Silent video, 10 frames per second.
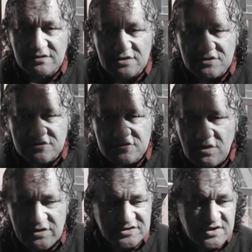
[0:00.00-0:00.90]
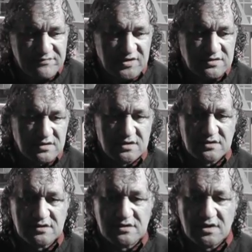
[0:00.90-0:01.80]
the Scottish government
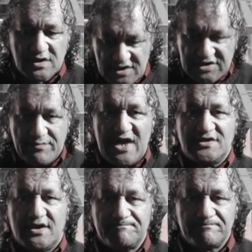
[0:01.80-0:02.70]
is our partner.